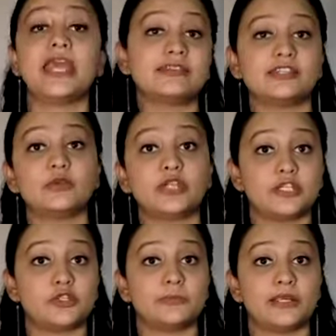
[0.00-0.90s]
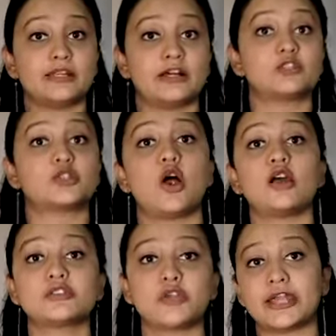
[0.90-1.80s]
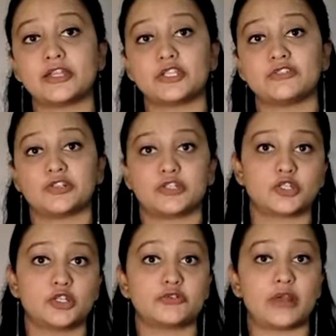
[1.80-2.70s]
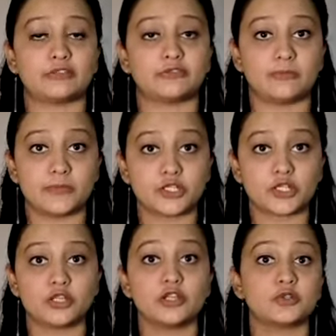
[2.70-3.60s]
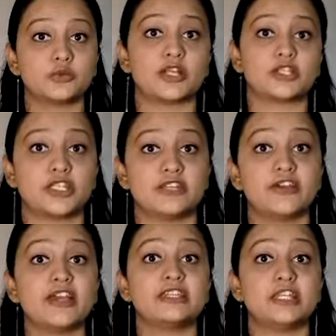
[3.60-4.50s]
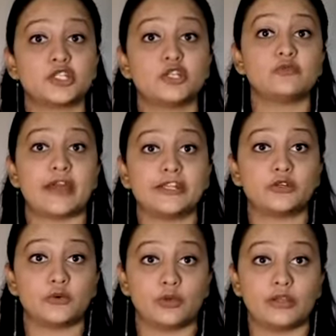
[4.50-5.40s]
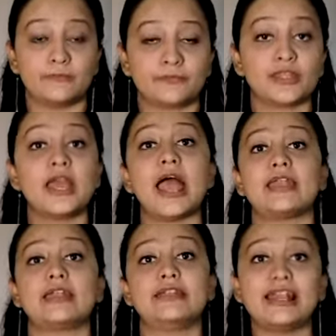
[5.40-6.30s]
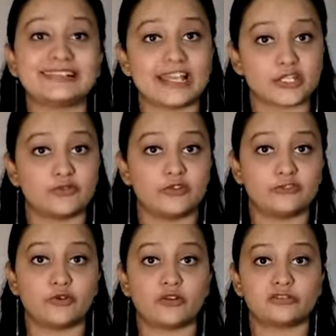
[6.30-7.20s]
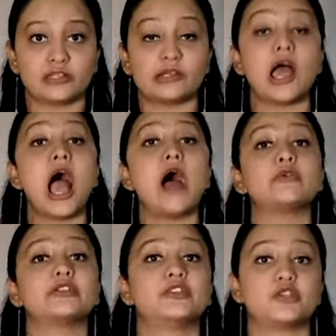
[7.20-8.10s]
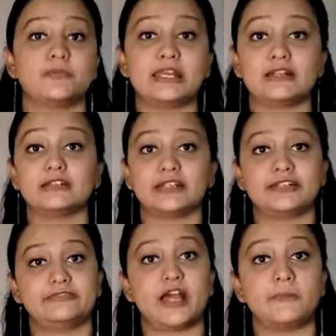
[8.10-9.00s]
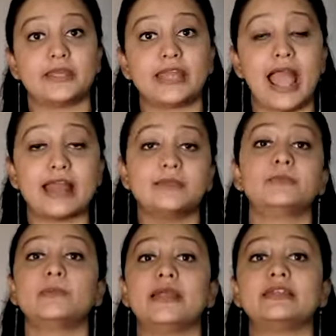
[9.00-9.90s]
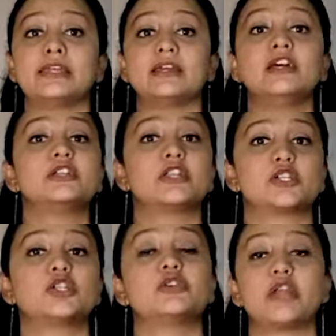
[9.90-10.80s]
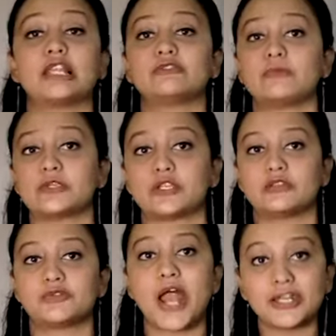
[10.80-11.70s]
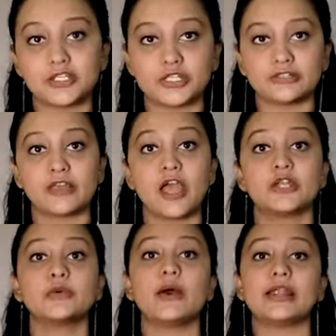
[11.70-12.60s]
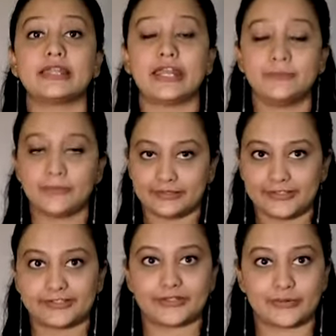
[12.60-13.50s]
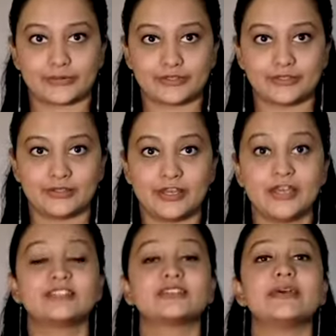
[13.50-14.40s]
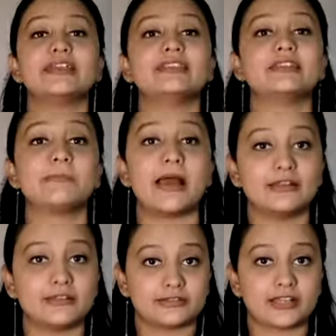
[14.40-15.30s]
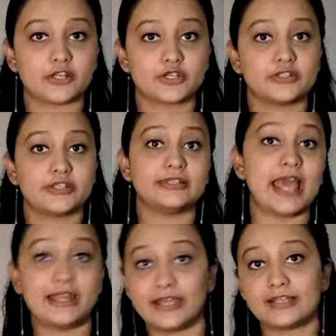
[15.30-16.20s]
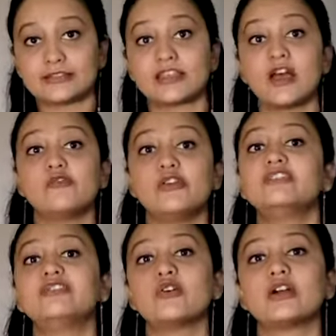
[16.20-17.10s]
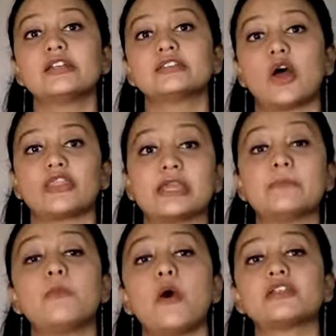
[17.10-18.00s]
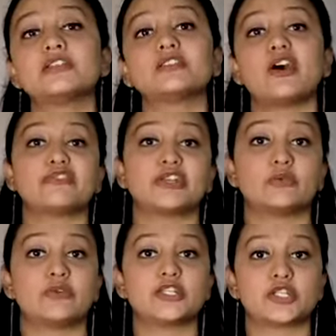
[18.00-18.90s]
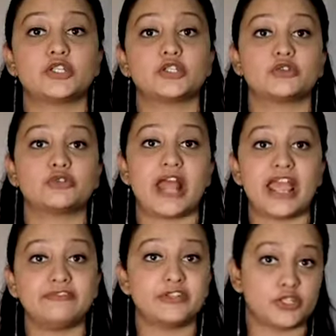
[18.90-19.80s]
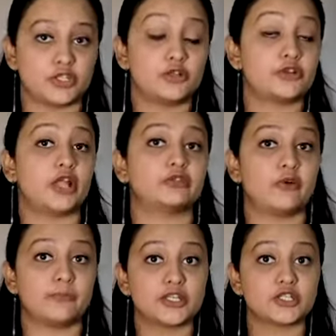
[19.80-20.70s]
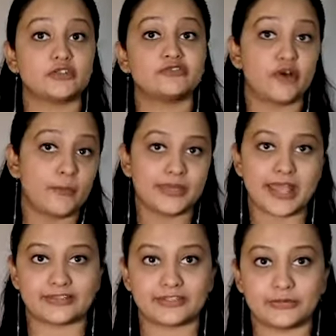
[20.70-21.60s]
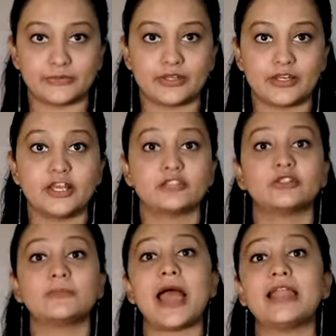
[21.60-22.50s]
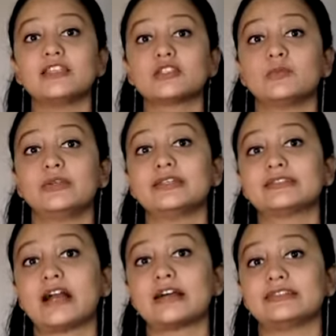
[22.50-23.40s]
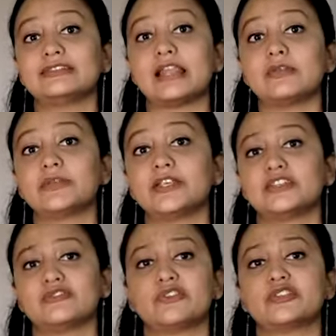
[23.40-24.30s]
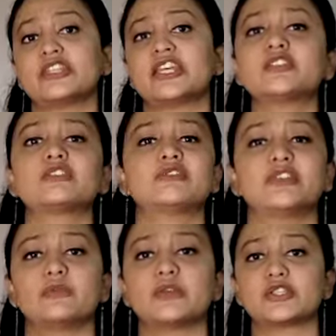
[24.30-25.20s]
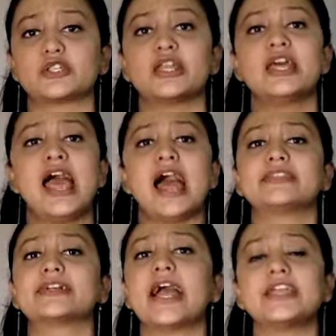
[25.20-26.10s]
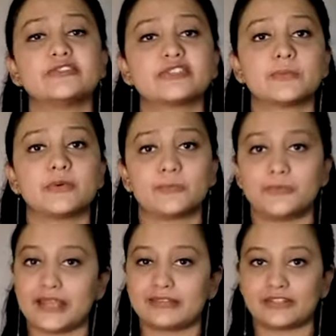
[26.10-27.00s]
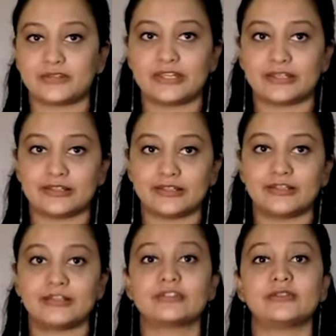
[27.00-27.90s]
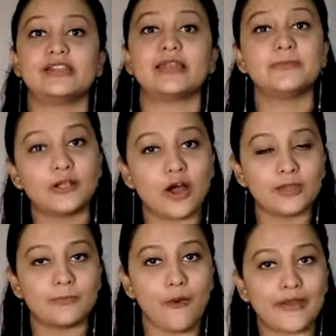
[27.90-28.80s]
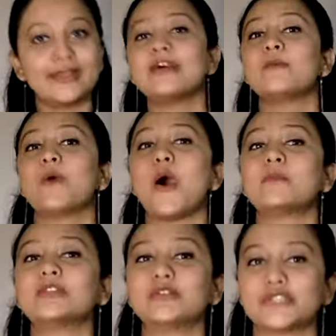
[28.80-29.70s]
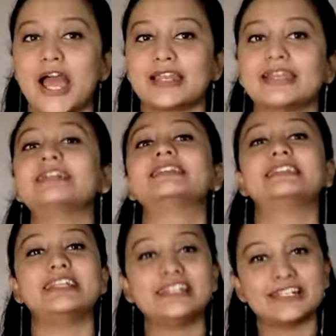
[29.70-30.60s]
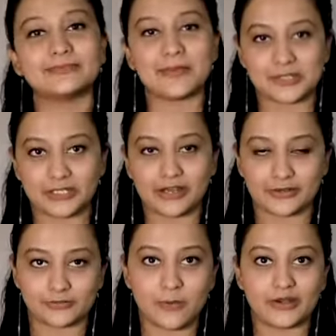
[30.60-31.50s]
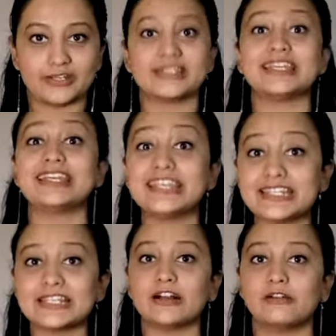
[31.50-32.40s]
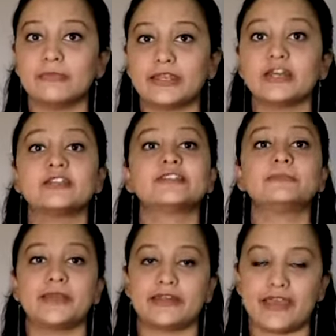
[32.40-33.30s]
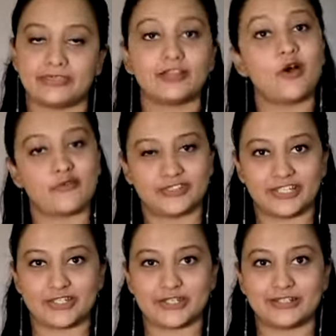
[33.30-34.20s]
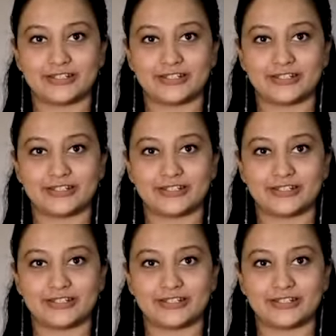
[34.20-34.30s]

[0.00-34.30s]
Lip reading: Yes, you need to build a strong strategy for digital transformation to achieve nationwide goal. And our next session will focus on how decision makers are developing and implementing digital transformation strategies to attain business growth. So in this panel discussion, the delegates will focus on the importance of innovation to drive digital transformation for PSU. So the panelists will discuss and deliberate different stages of innovation and the kind of support PSU need. So let me call upon Mohammed Ojale, Senior Special Correspondent, ET Government, to spearhead the conversation.